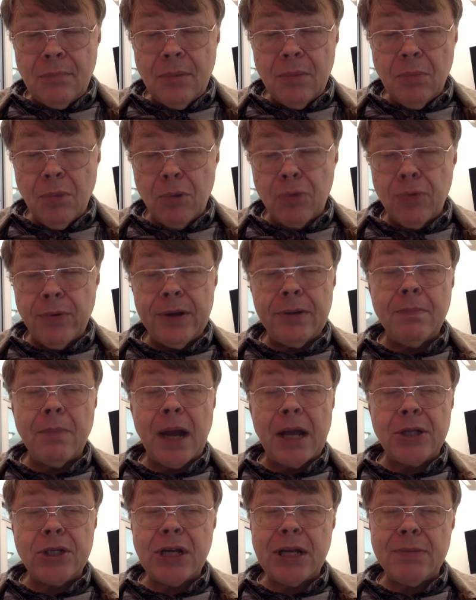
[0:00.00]
both written
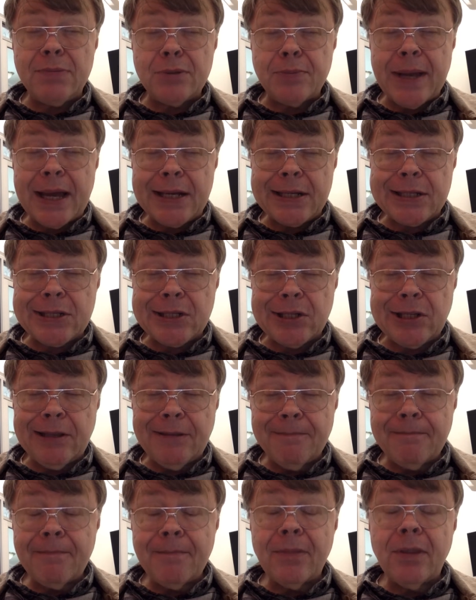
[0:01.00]
by James Madison,
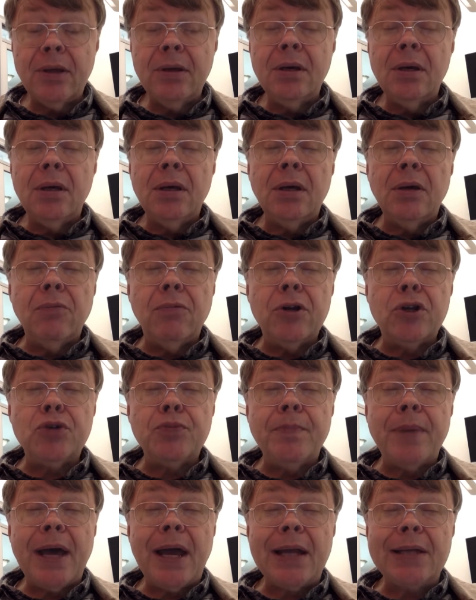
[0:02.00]
in
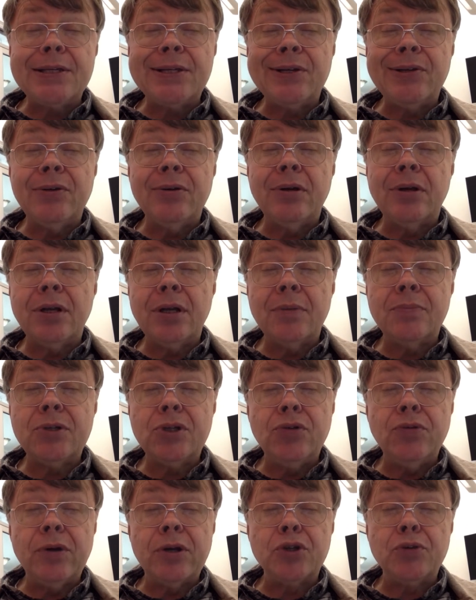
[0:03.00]
which Madison attempts
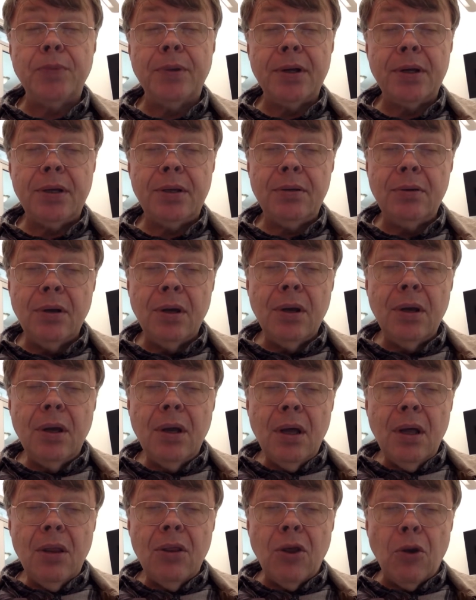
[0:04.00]
to explain
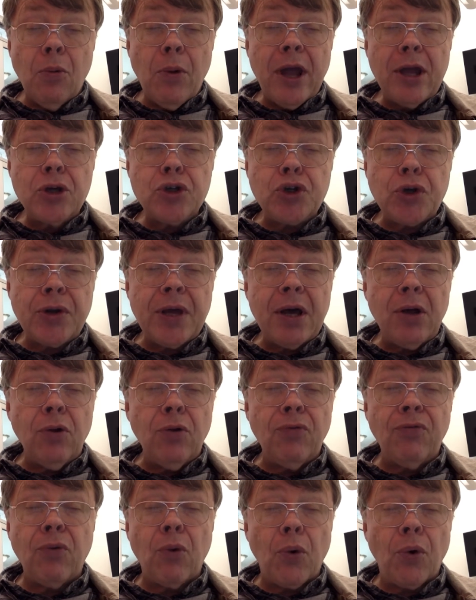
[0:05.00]
the rationale
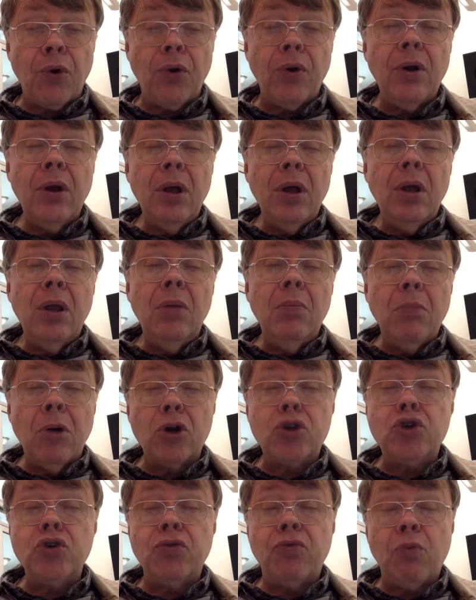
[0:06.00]
for
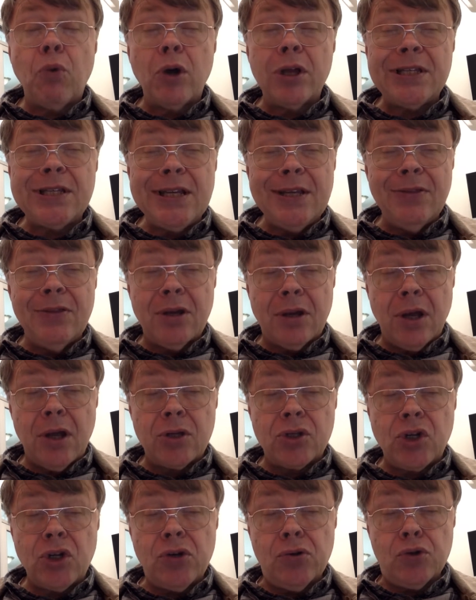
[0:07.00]
much of what's in the
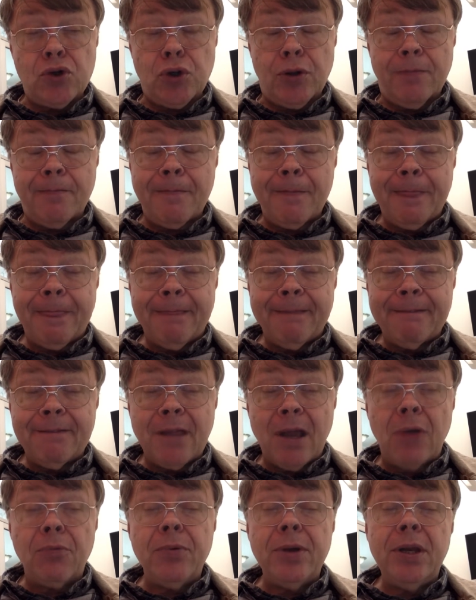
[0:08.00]
Constitution.
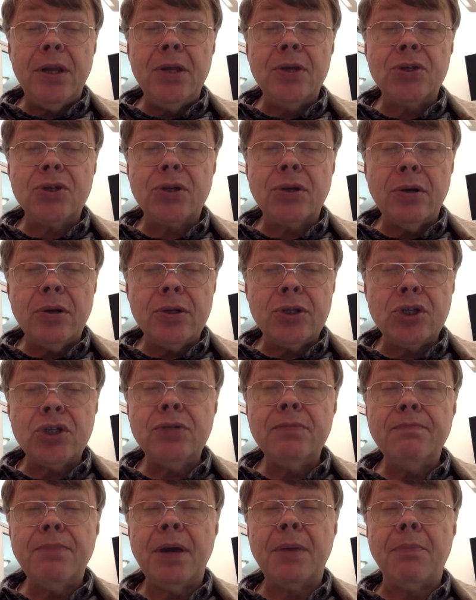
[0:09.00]
Now, we discuss
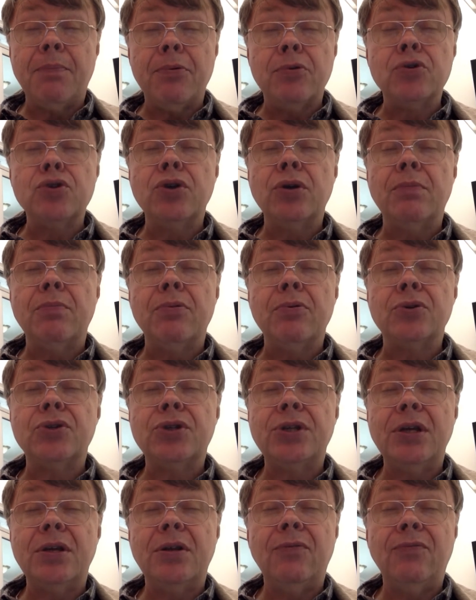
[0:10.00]
papers numbers
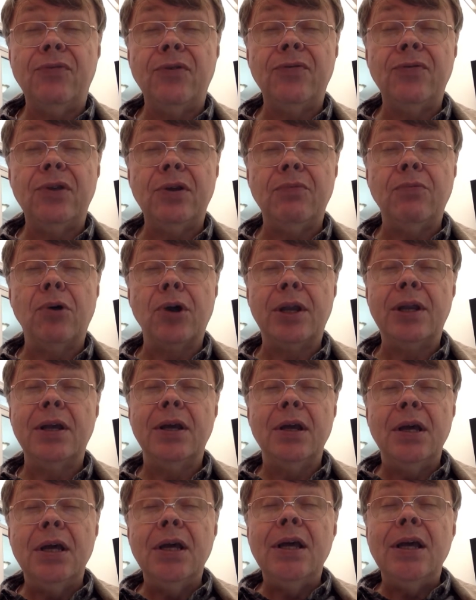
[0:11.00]
10 and 51
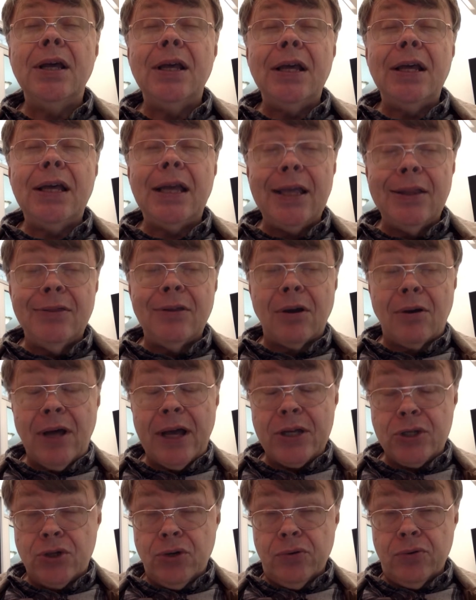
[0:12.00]
in the
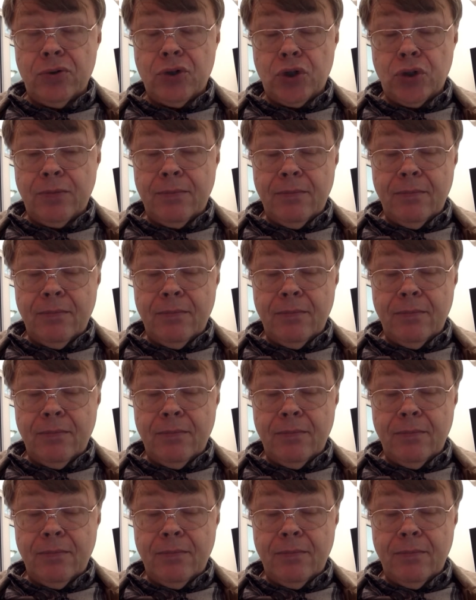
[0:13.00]
class notes.